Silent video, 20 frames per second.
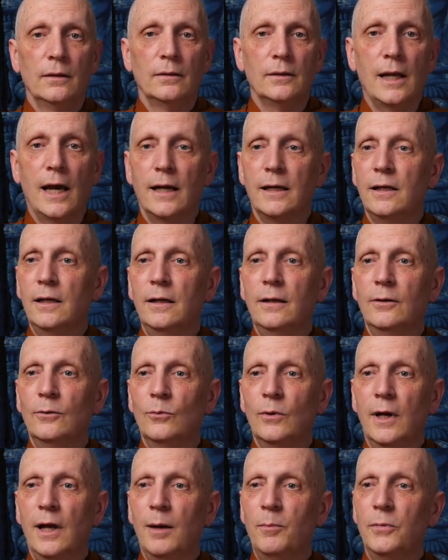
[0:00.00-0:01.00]
Daddy,
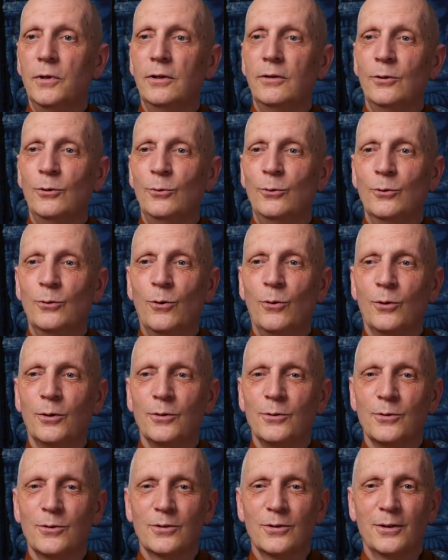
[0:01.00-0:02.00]
what happened to the
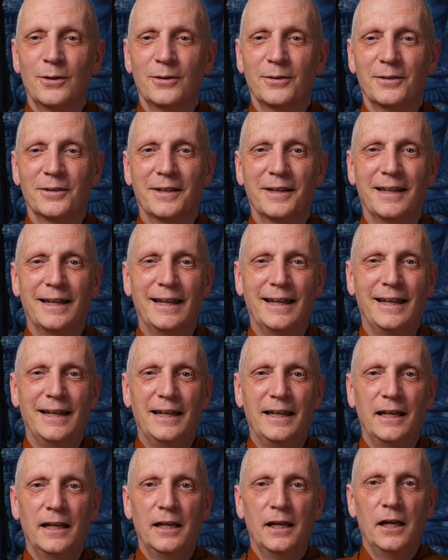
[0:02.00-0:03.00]
unicorns?
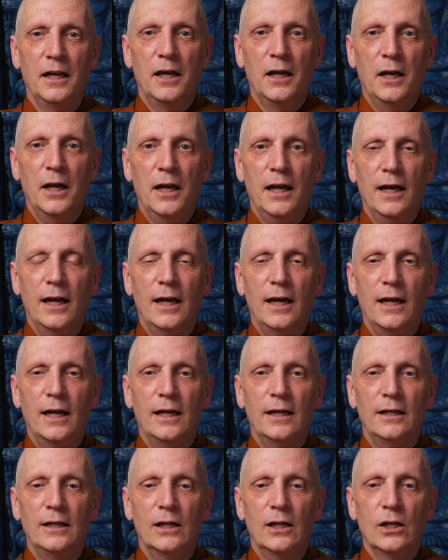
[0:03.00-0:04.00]

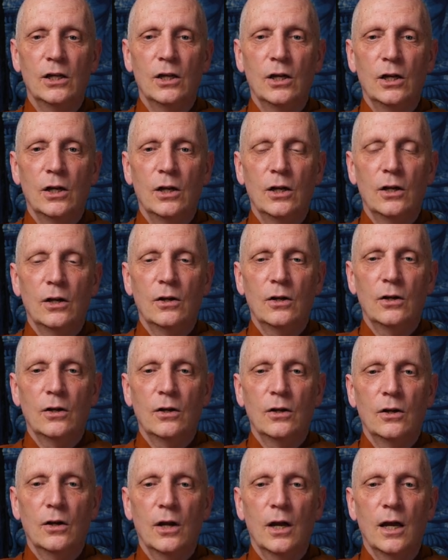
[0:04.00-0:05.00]
And
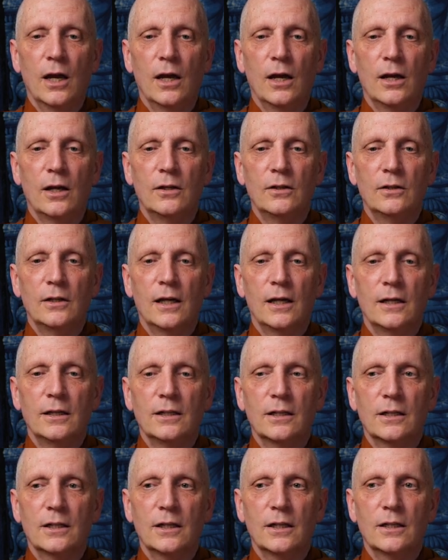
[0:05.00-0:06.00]
daddy
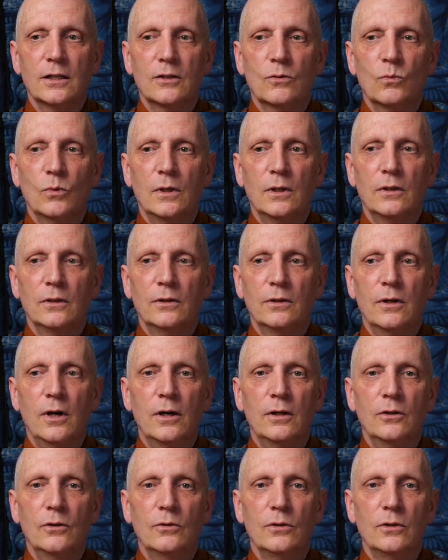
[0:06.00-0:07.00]
says, well, there
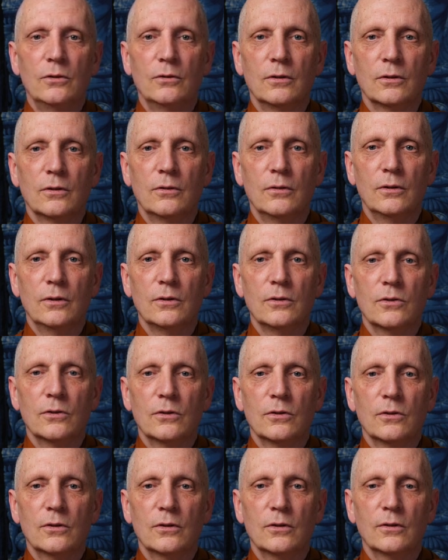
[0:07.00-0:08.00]
are no
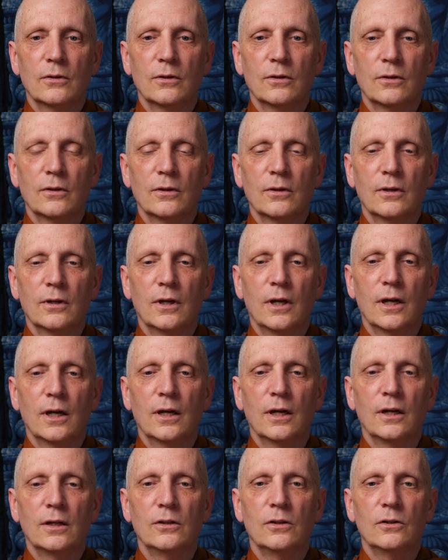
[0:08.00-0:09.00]
unicorns.
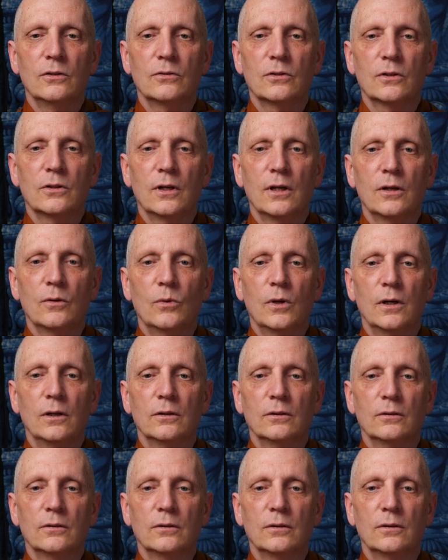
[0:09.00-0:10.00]
And you say,
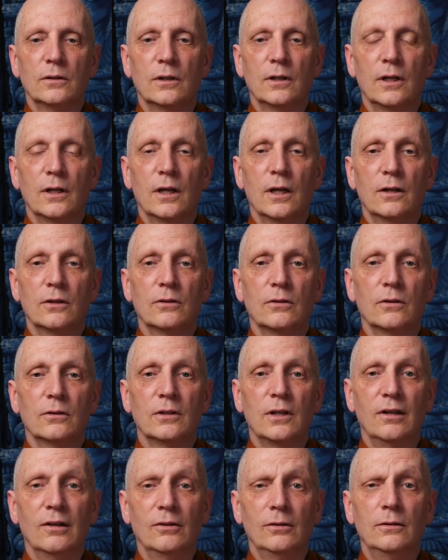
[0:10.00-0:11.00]
well, did they get
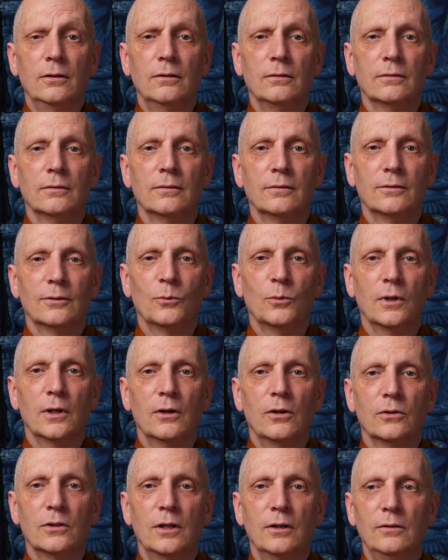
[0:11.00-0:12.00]
killed? Were they
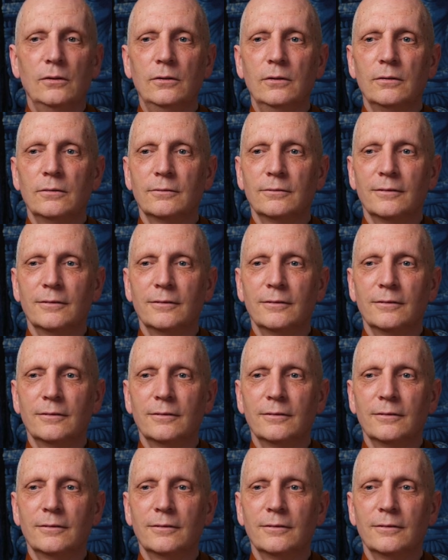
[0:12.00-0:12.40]
all killed?